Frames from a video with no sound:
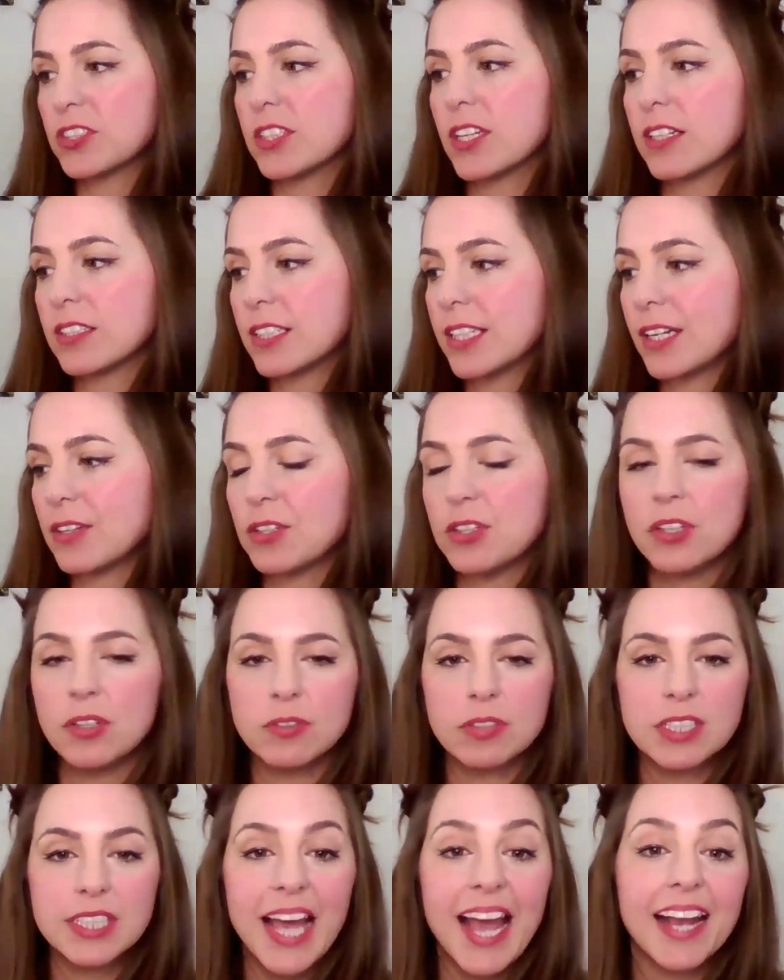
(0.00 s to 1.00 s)
starting out, you
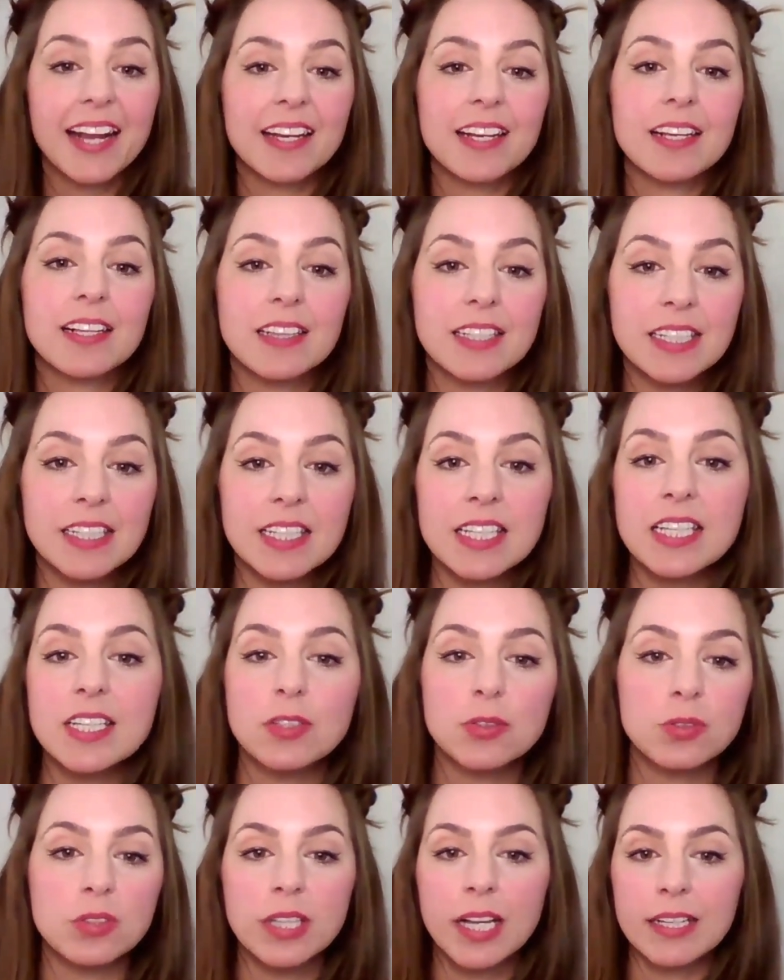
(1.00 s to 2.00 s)
don't technically need
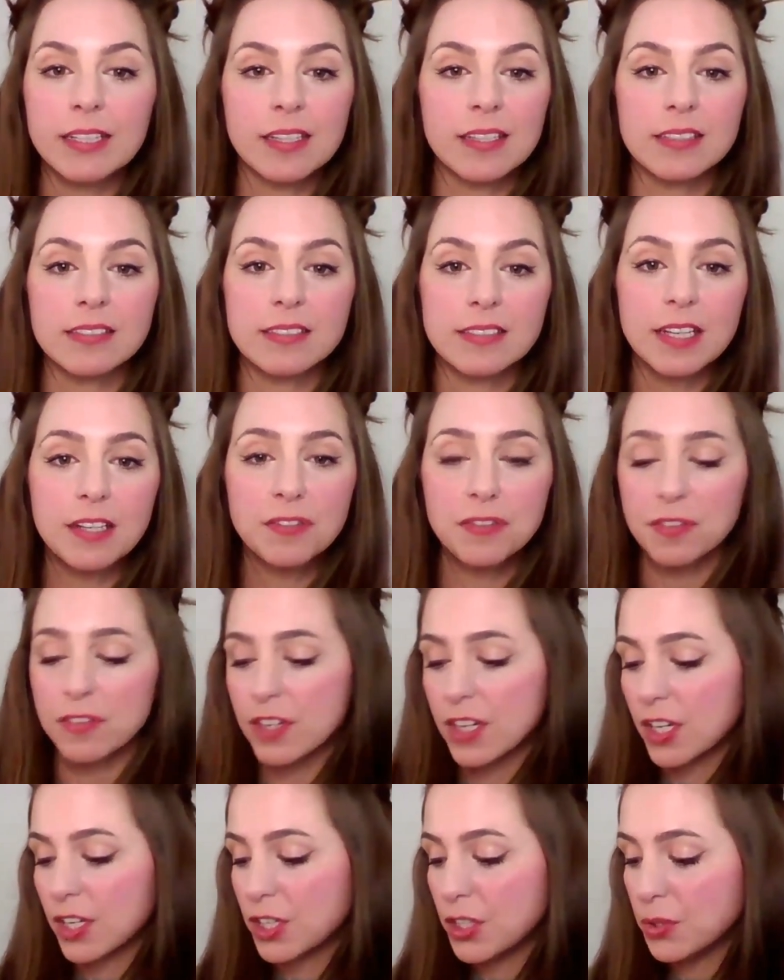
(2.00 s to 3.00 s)
all that other stuff.
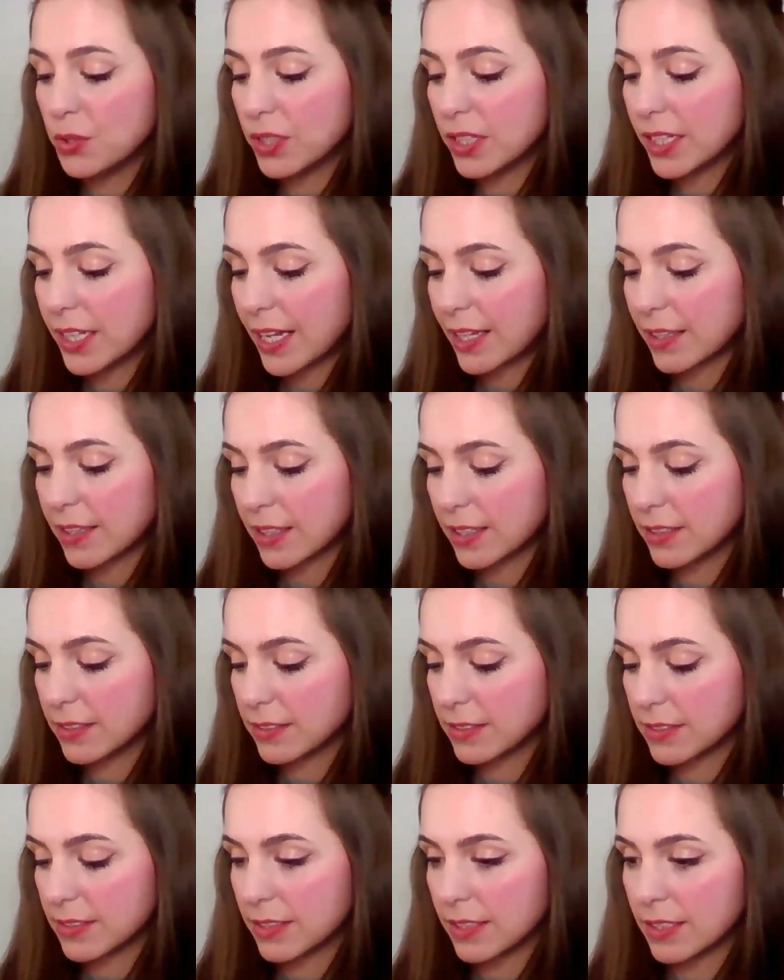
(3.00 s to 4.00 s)
You can get
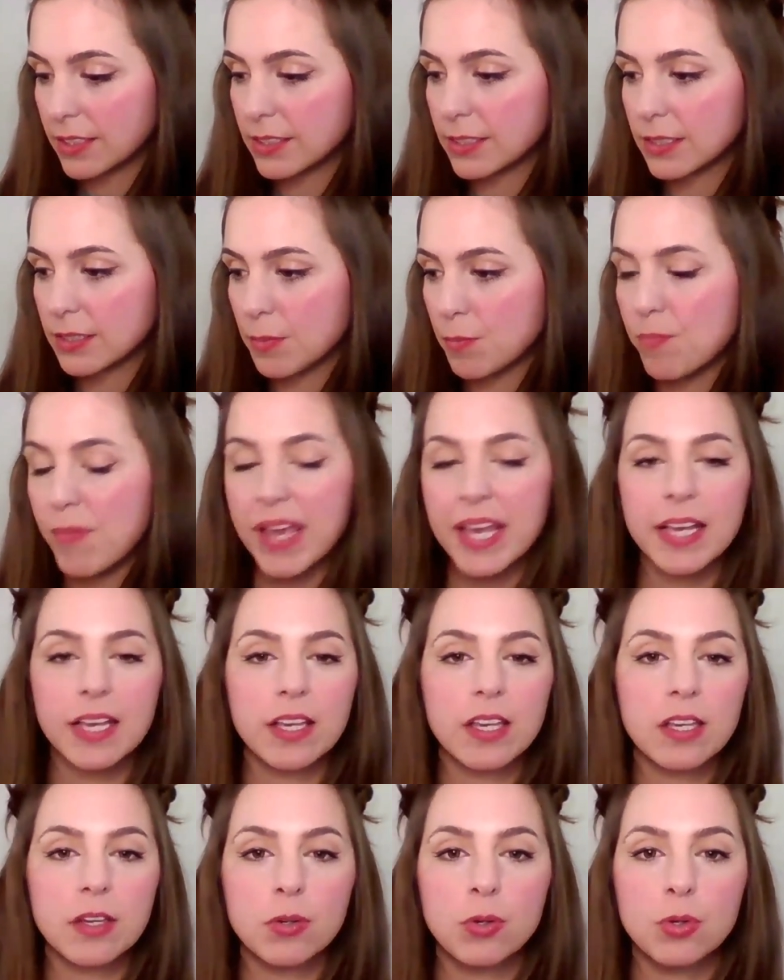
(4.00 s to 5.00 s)
things that make
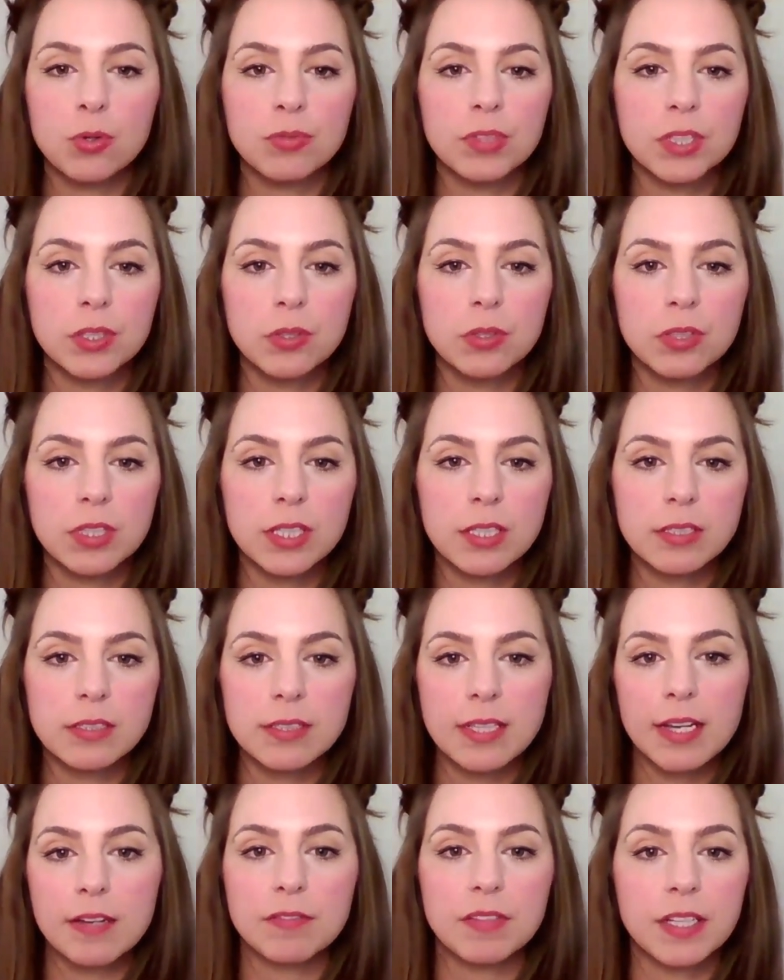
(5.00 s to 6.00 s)
your recordings
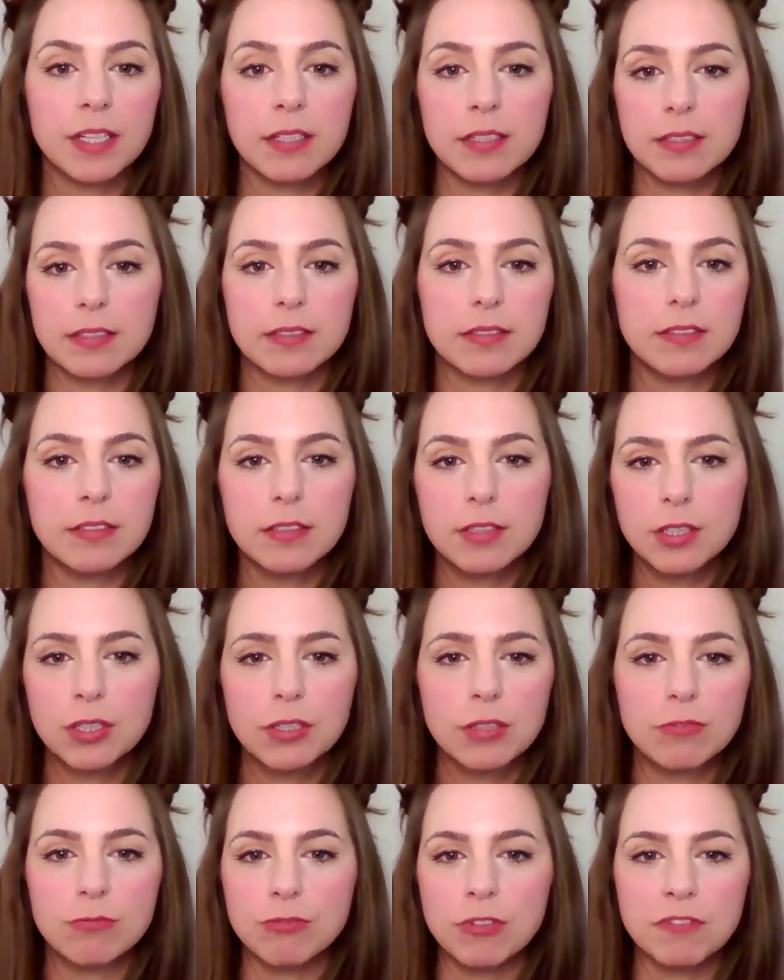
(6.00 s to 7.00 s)
have like
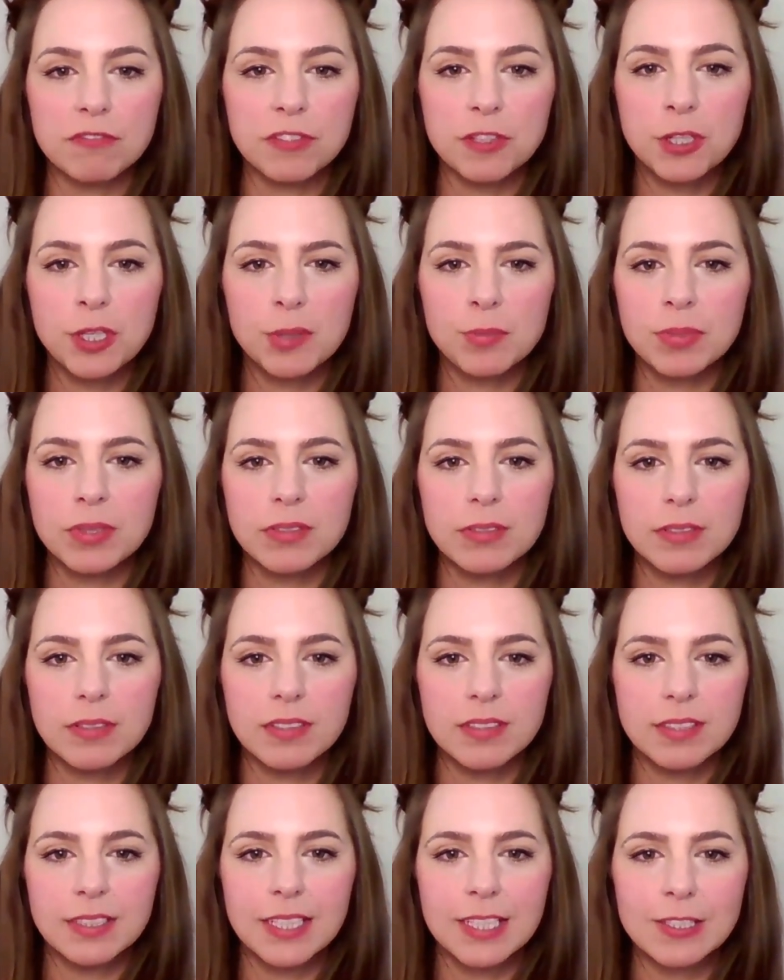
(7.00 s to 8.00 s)
reverb
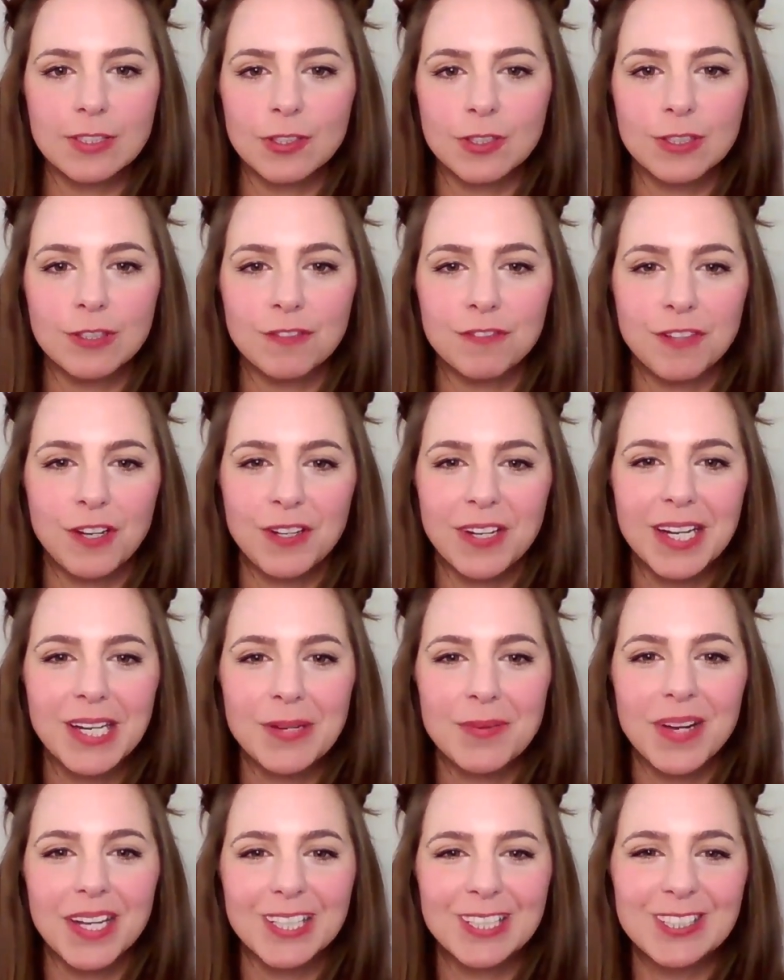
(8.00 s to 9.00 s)
and things on your phone
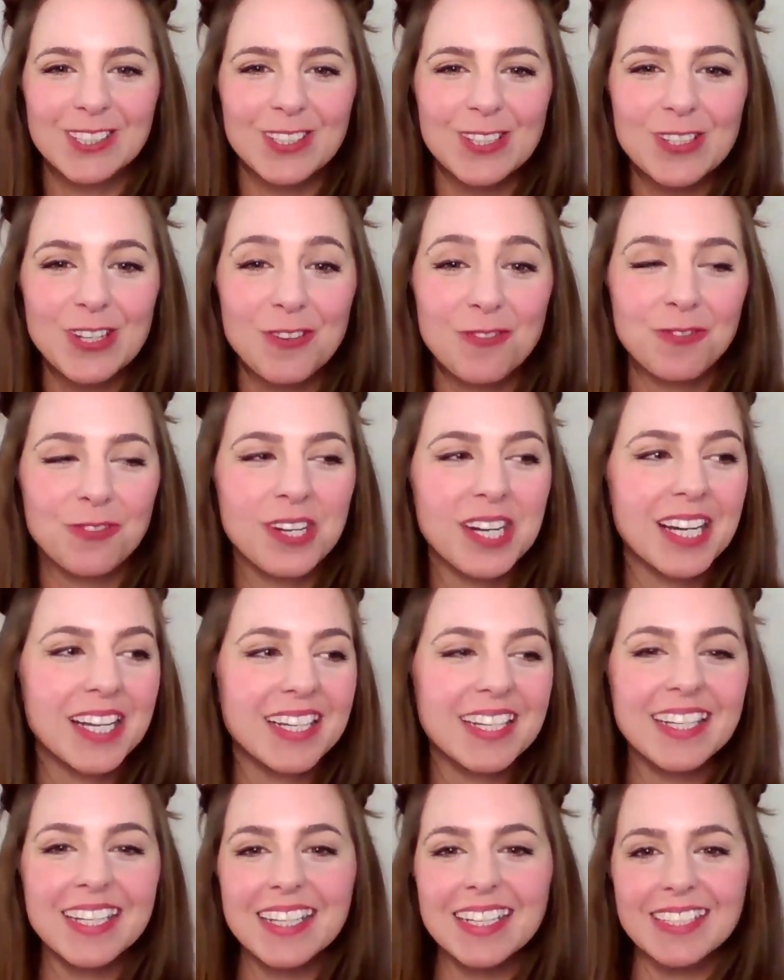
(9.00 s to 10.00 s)
anyway. So you don't really
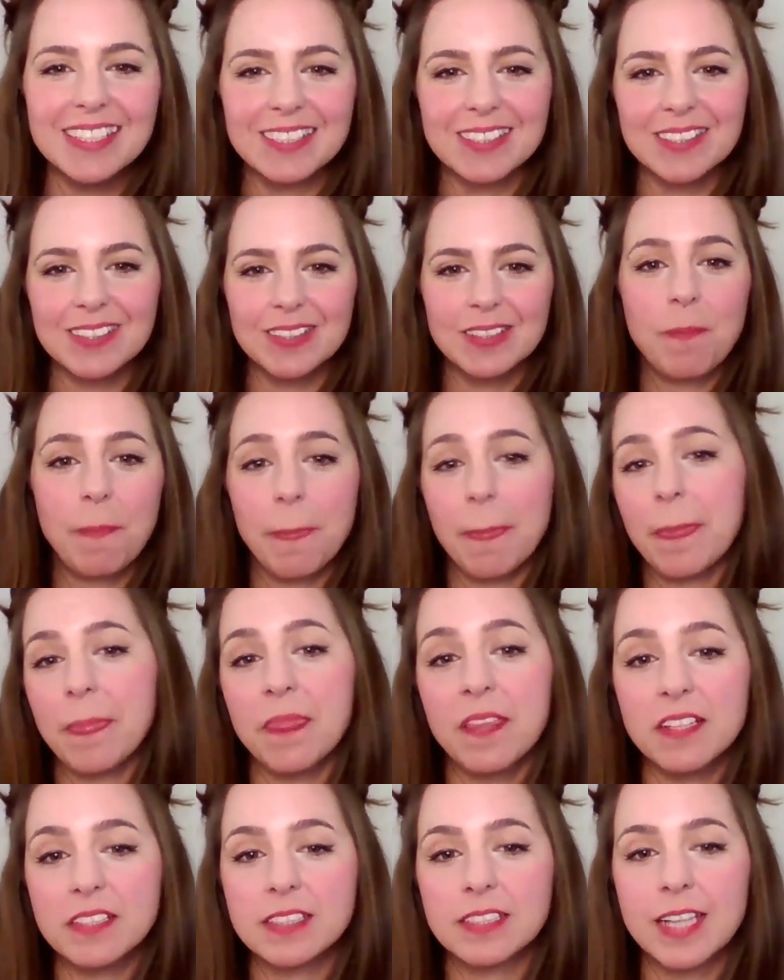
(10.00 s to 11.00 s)
need
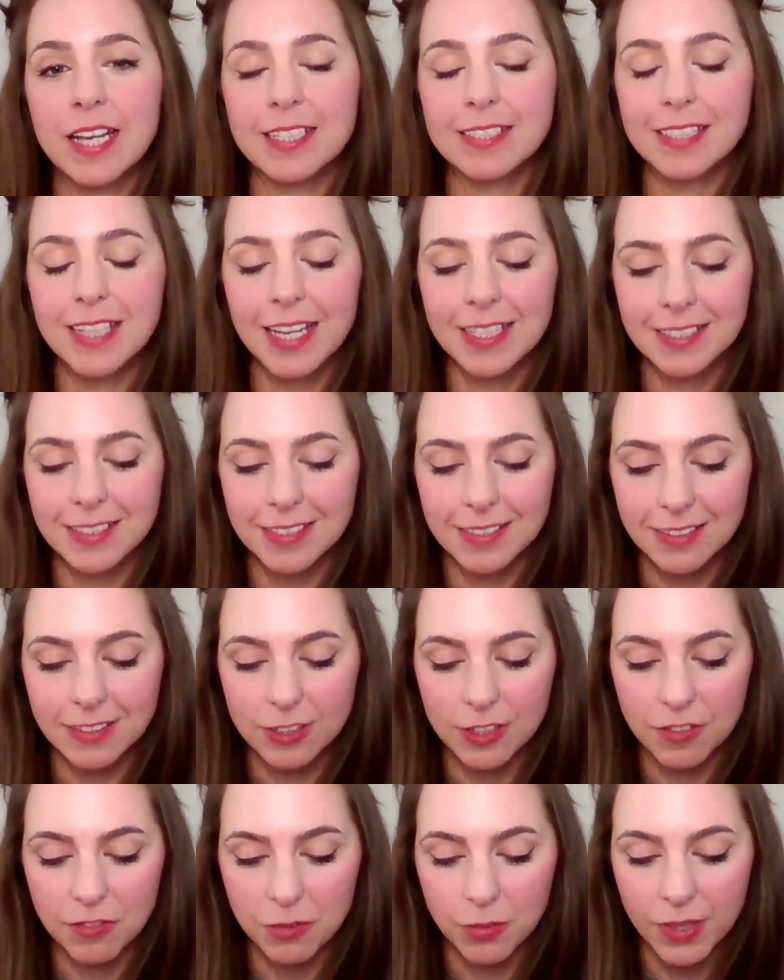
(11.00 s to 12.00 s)
the snazzy editing
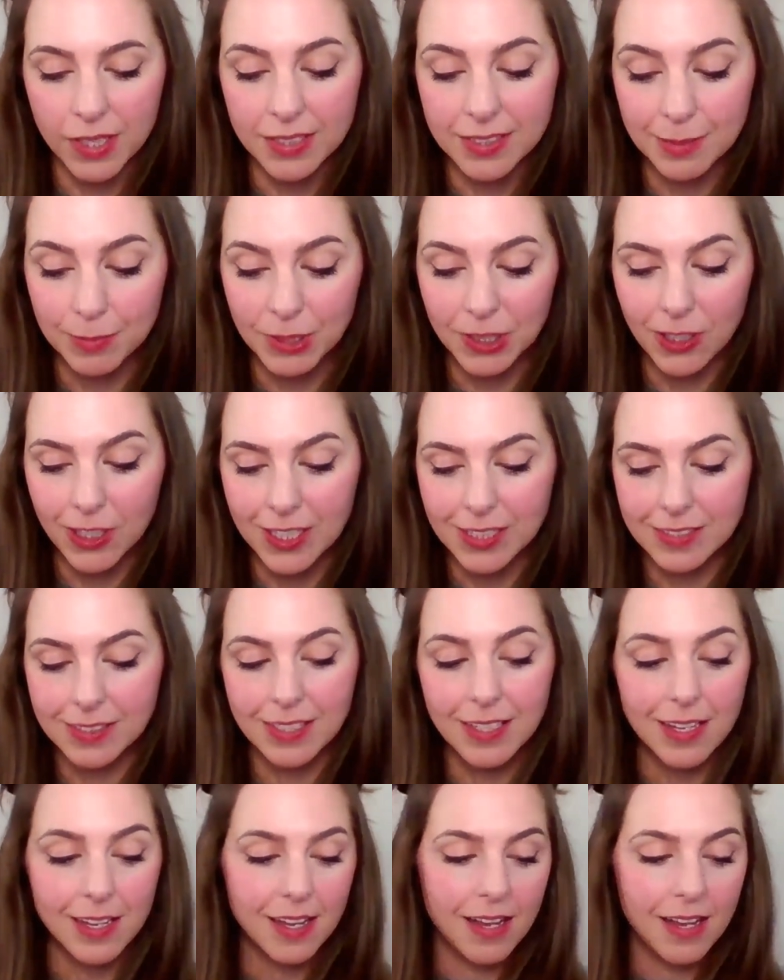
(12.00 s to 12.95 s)
software, to be honest.